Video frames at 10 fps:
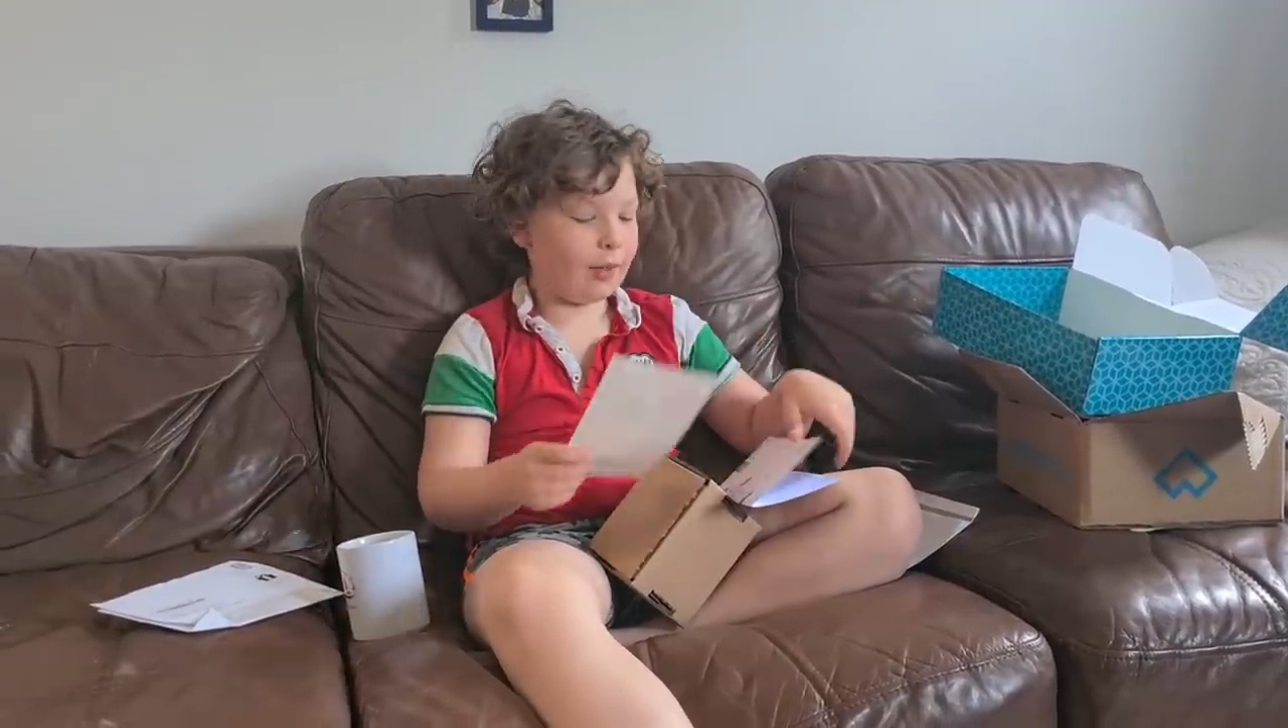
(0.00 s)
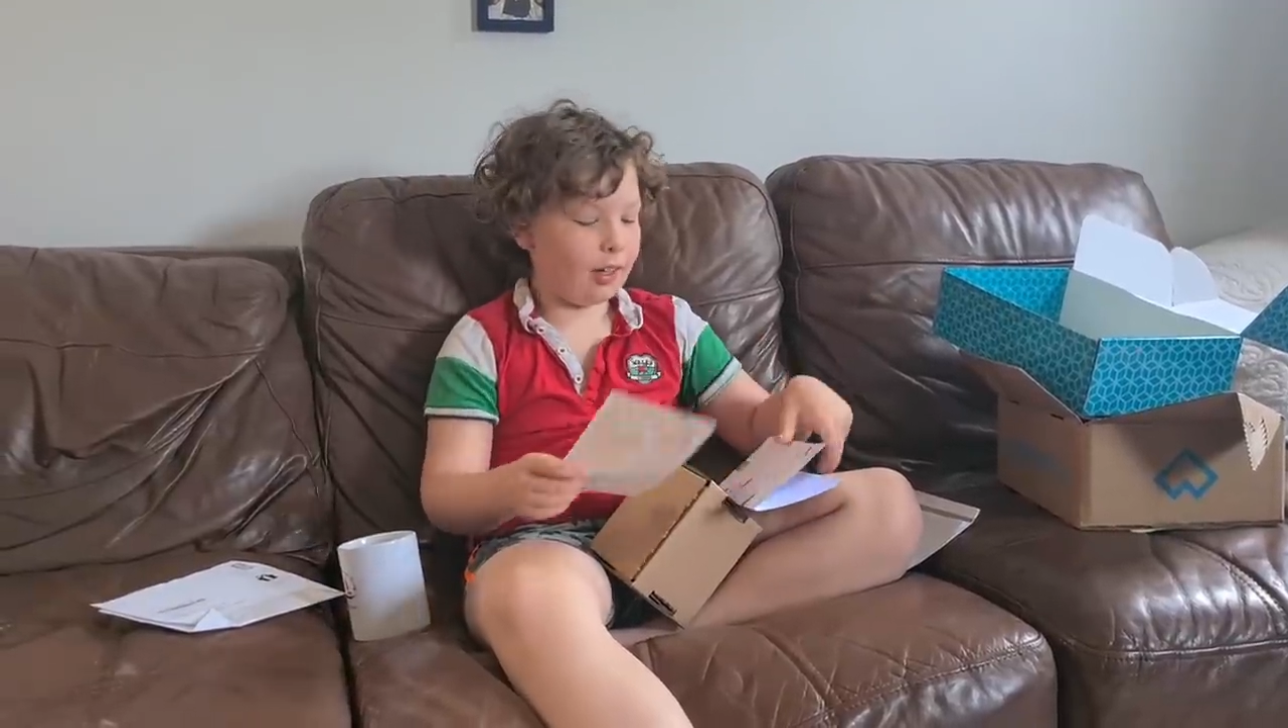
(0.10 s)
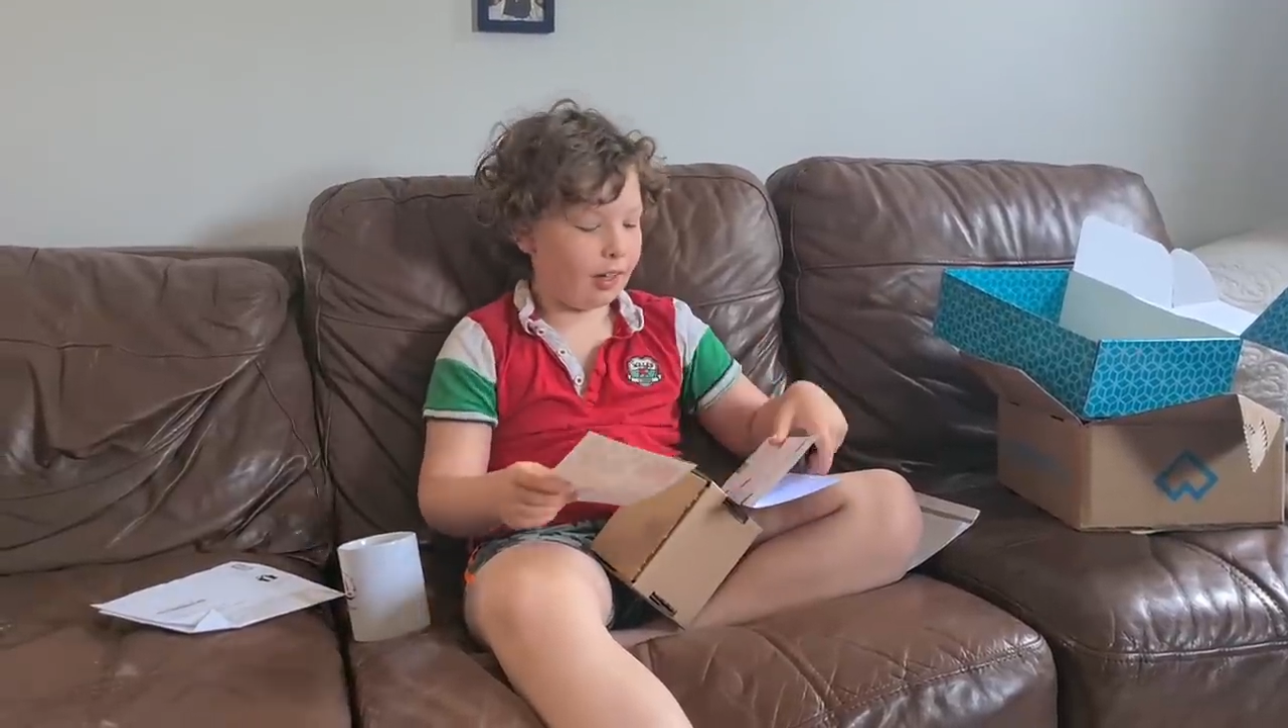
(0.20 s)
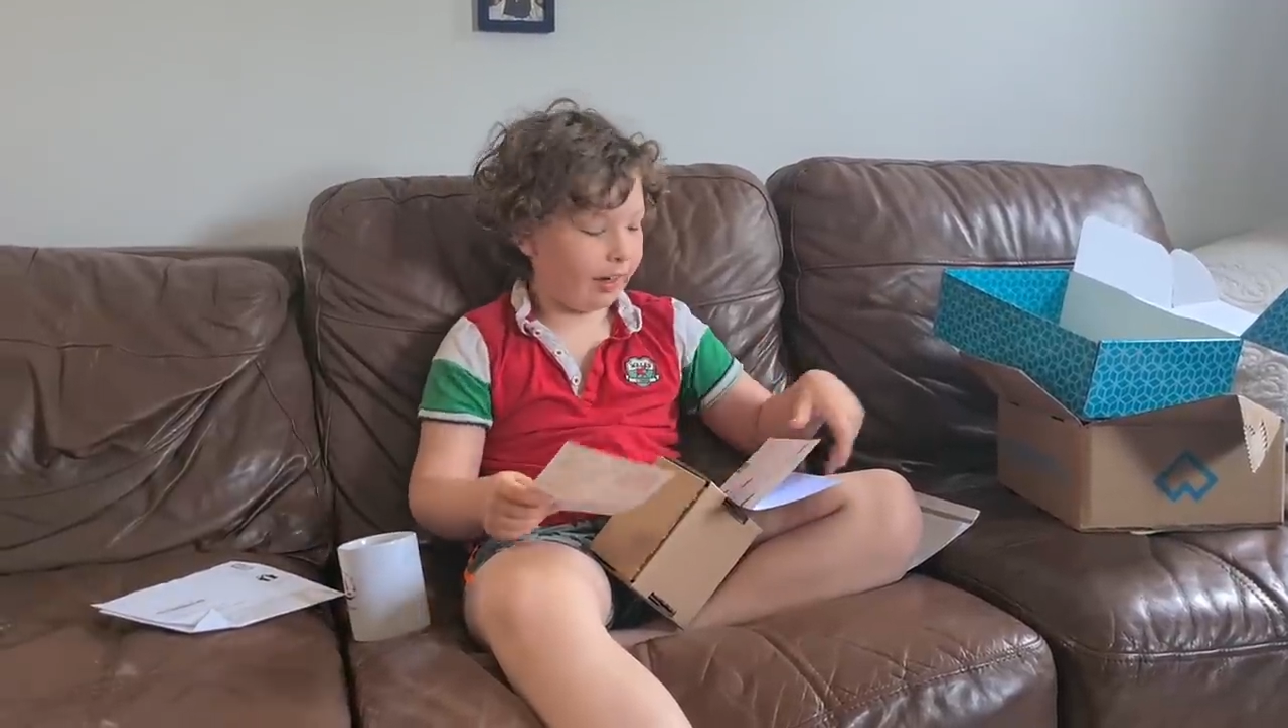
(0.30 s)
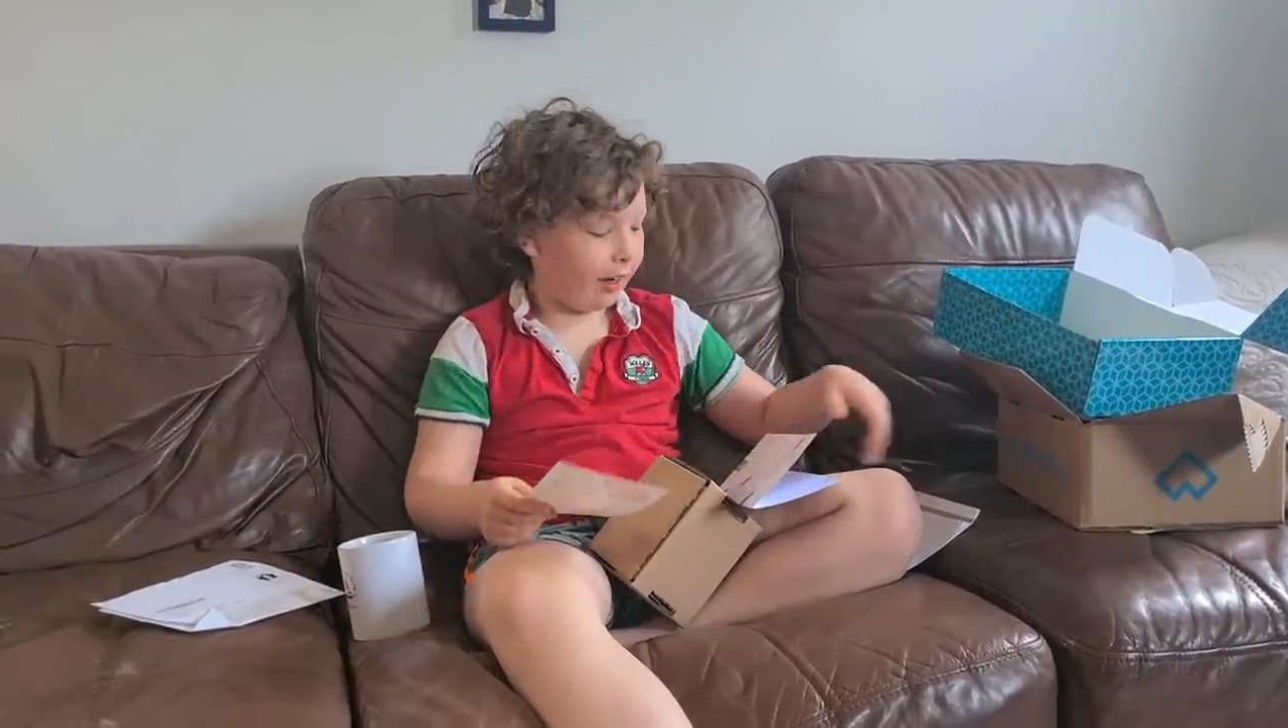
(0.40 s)
when
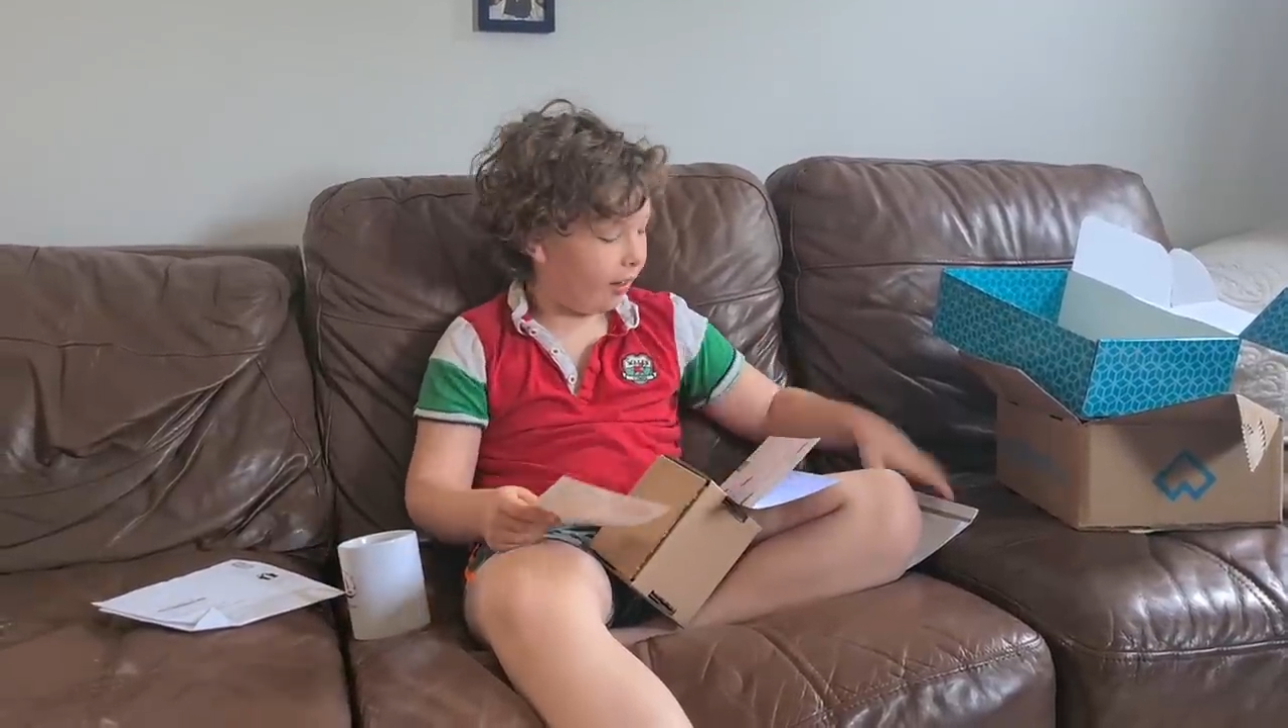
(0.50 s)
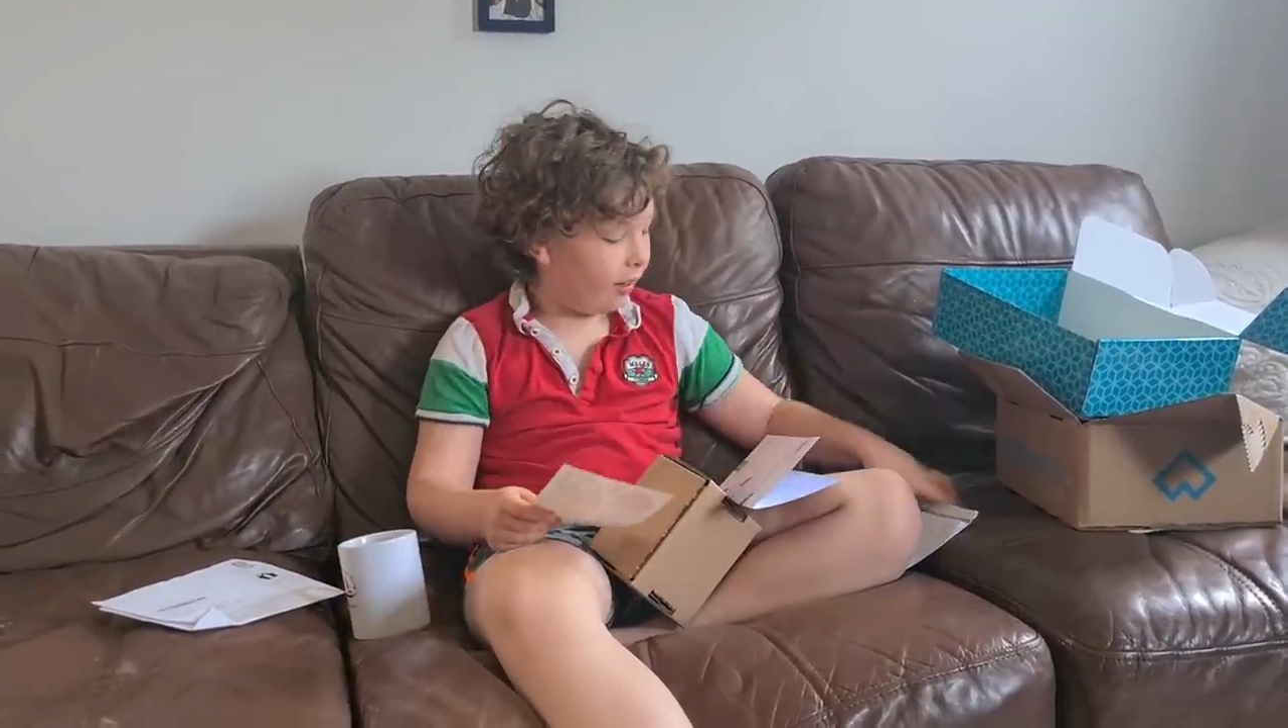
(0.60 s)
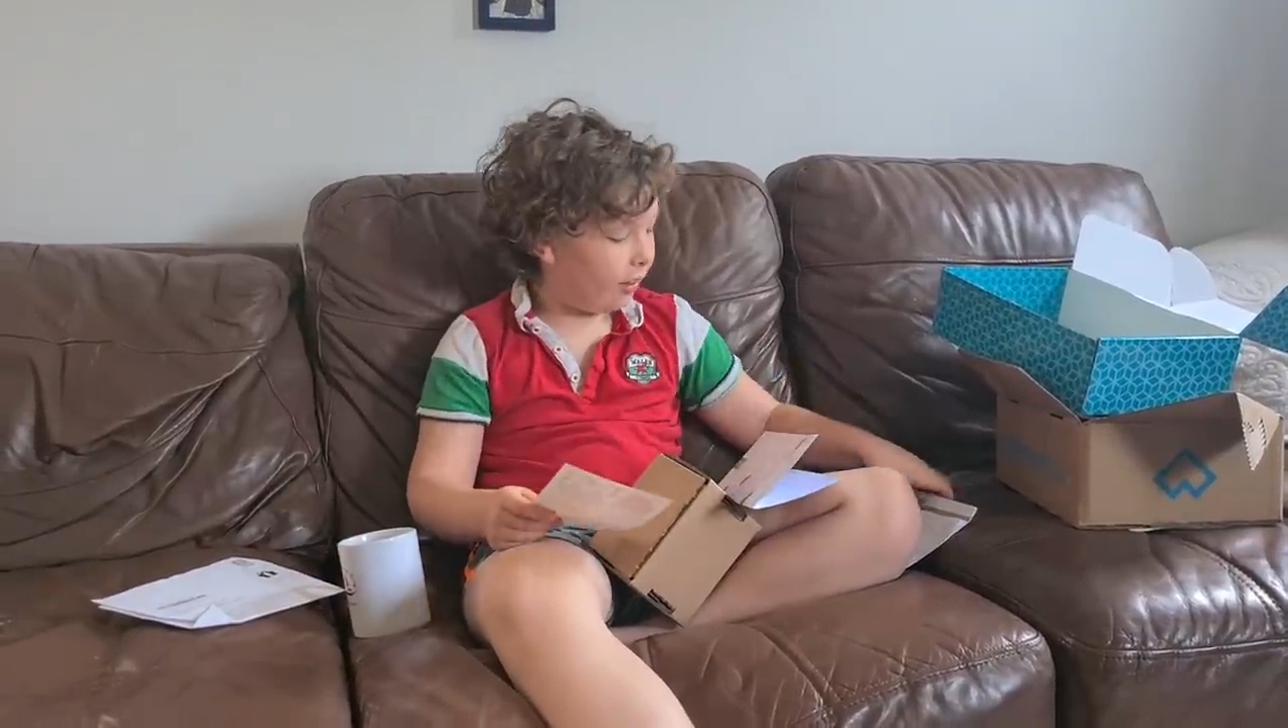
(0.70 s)
I